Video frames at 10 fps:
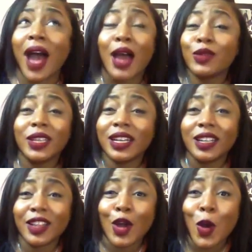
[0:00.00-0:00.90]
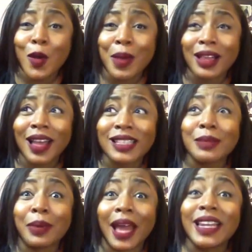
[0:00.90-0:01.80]
I don't need another coat in my
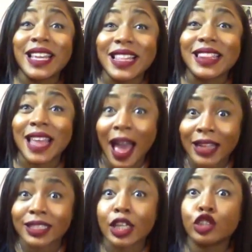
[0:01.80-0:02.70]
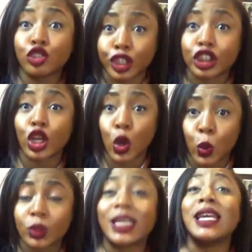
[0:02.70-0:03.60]
closet, but I need that trench
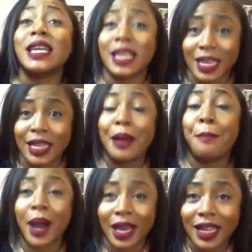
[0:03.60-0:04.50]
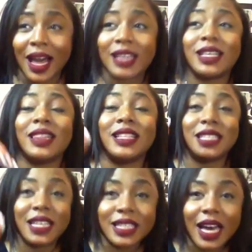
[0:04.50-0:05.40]
coat in my closet. The
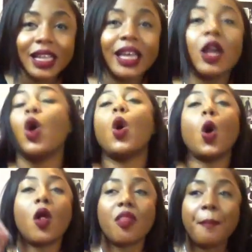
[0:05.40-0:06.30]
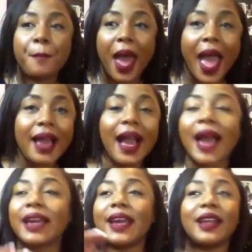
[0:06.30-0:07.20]
detailing on the back,
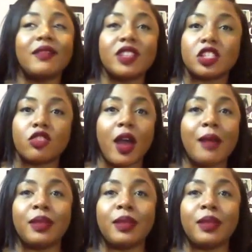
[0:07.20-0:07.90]
I can't even describe.